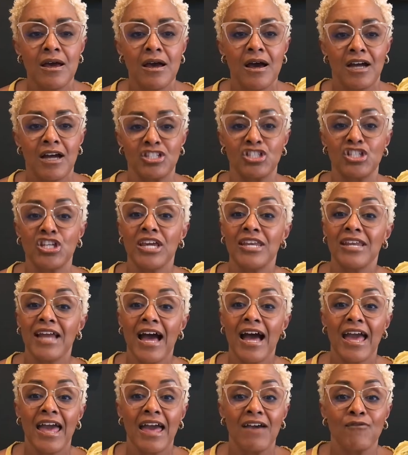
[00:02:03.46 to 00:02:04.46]
Uh, she and I
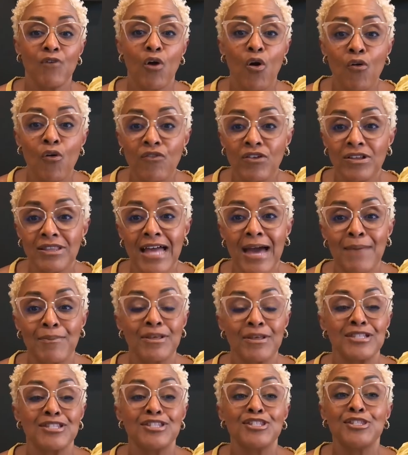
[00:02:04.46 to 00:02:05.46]
have overlapped
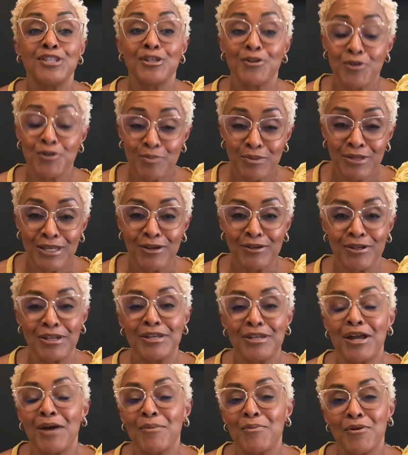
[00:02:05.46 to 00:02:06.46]
considerably on a
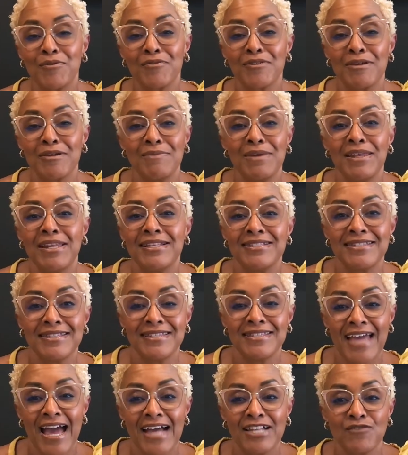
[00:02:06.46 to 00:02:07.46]
number of committees and
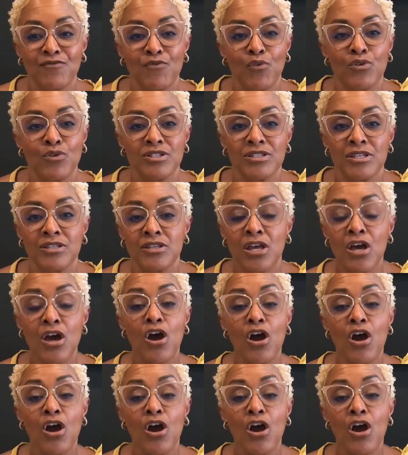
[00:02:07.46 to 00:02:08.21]
task forces